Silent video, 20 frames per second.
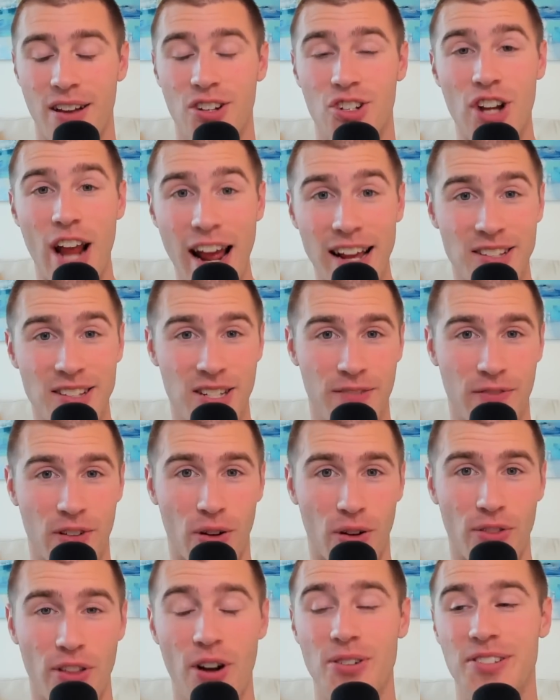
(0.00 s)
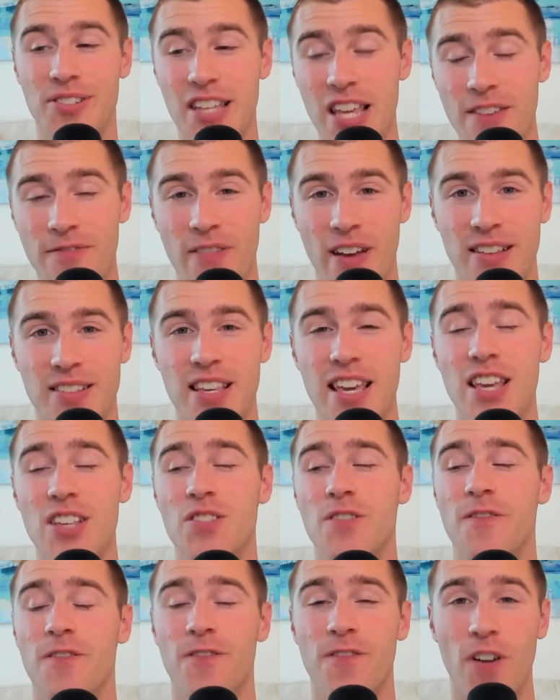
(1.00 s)
Jacksonville, their defense
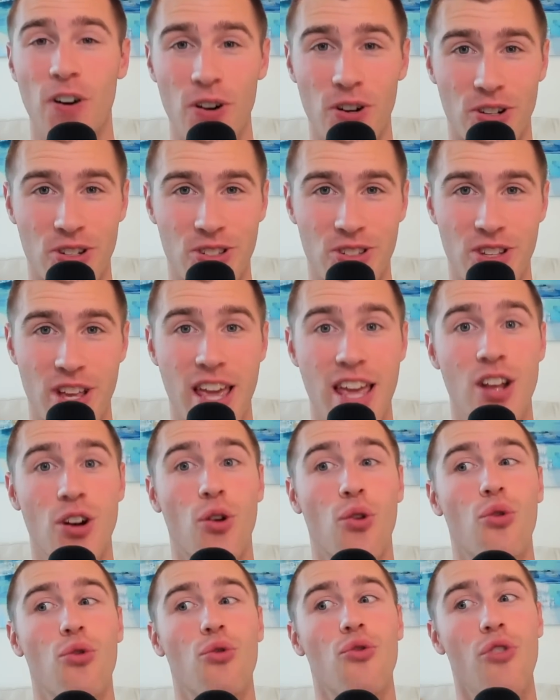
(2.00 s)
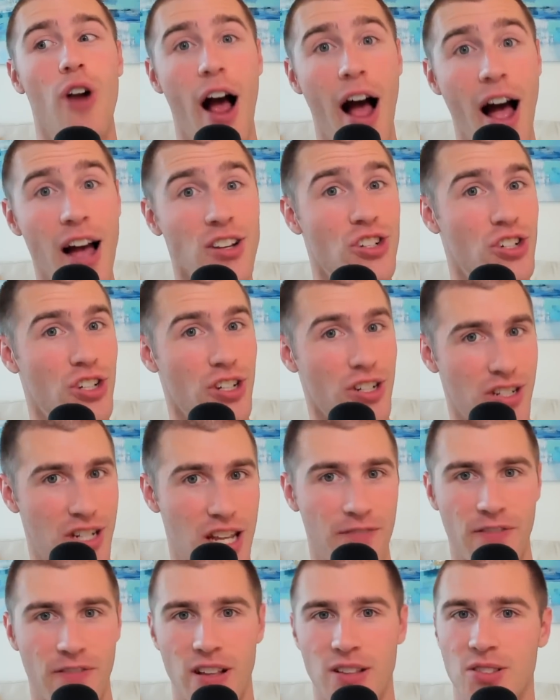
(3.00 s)
is 1st in rush
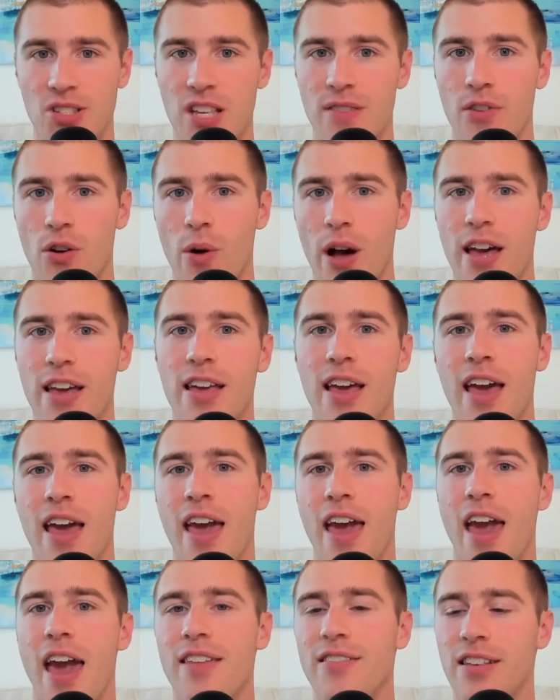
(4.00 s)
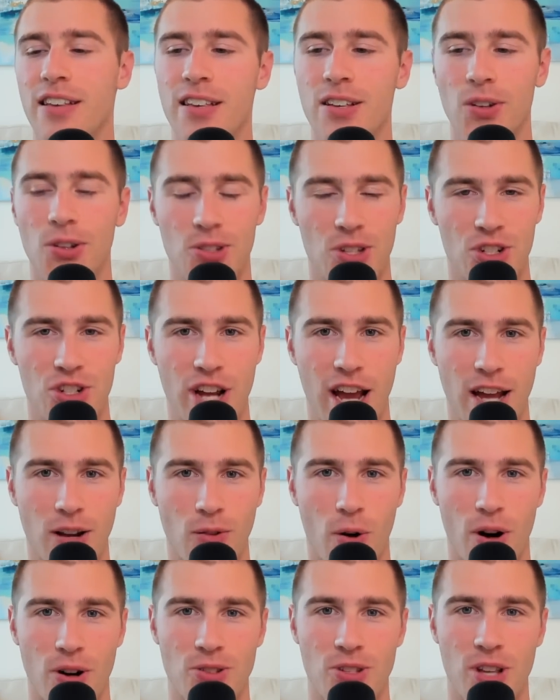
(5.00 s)
defense DVOA, and the Eagles and
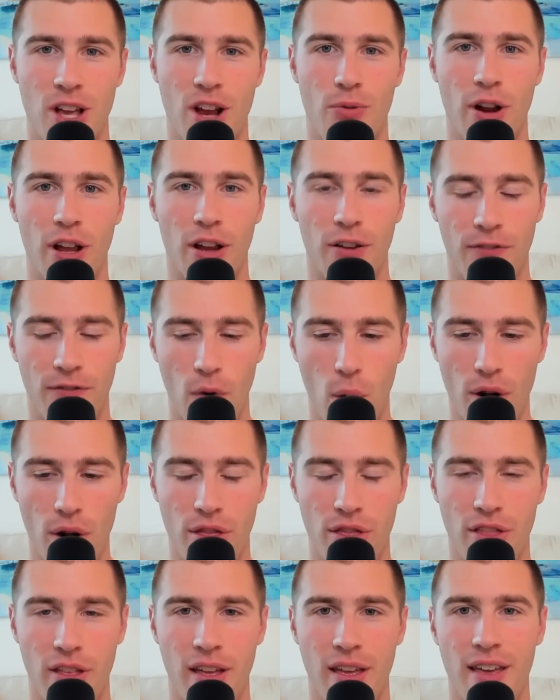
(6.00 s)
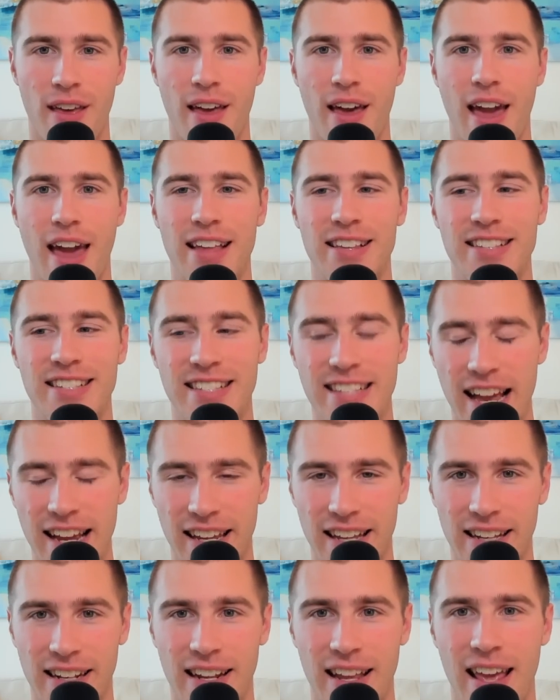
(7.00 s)
Jaguars rank 4th and
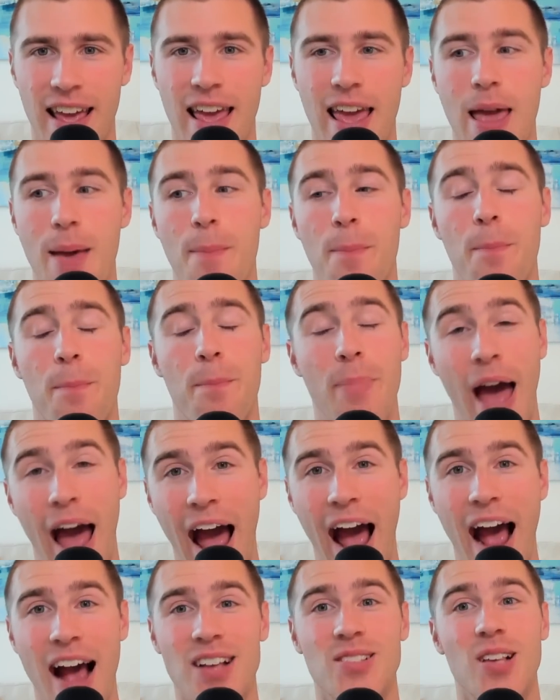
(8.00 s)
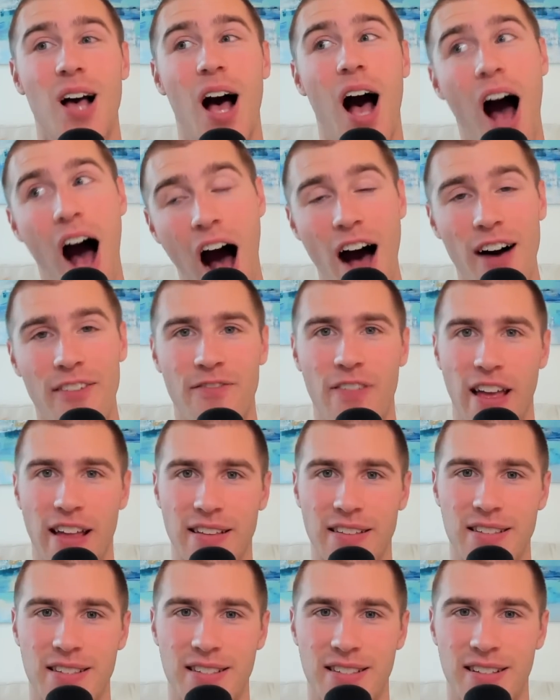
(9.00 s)
2nd in pass
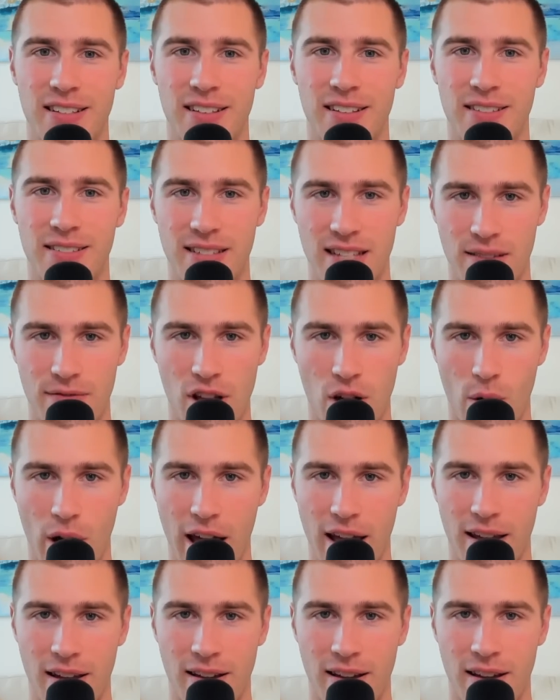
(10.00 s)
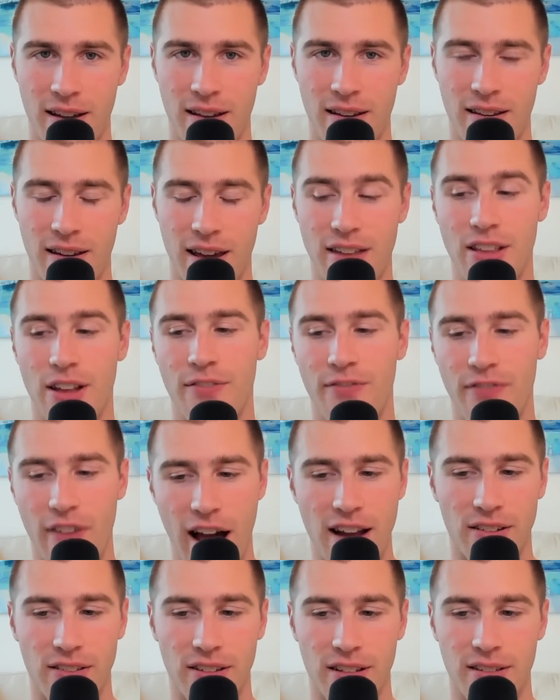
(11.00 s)
offense DVOA. And then
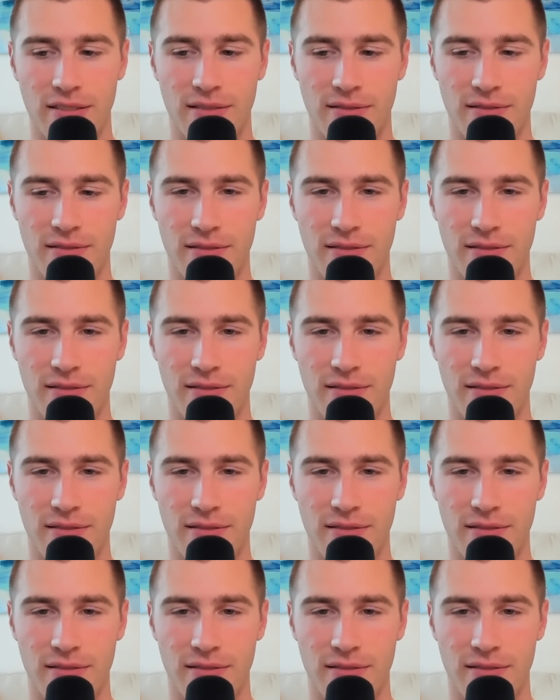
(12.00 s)
finally,